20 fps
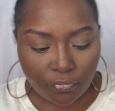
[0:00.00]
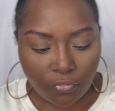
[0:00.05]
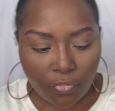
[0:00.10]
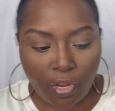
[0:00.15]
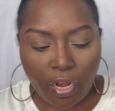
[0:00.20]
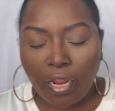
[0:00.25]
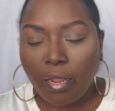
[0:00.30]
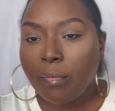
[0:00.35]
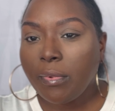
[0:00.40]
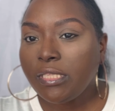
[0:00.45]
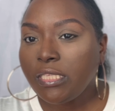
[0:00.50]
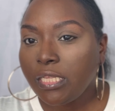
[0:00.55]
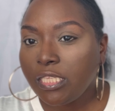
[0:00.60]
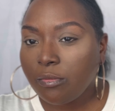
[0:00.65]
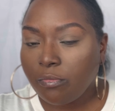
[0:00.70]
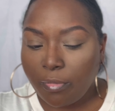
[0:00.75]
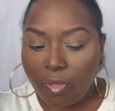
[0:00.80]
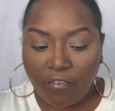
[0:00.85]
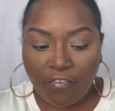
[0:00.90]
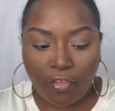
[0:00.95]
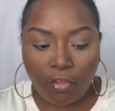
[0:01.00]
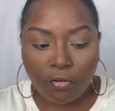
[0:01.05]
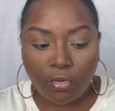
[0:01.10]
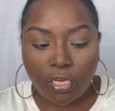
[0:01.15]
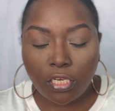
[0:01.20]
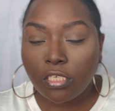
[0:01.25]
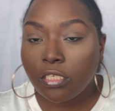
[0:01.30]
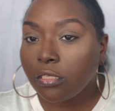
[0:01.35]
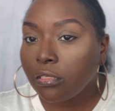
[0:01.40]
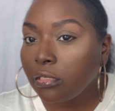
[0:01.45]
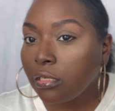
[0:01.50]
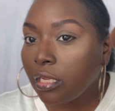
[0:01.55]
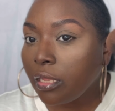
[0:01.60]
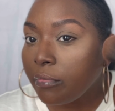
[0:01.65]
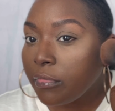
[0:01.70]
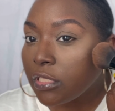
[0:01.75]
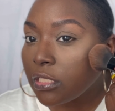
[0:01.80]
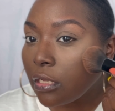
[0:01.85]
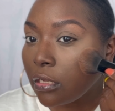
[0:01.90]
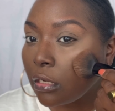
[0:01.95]
right, I'm gonna take some of my foundation. I'm
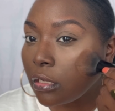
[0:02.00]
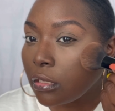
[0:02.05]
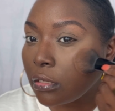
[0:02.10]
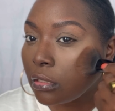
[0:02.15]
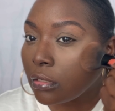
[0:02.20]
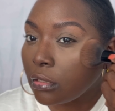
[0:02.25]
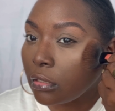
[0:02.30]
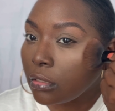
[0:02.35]
just gonna,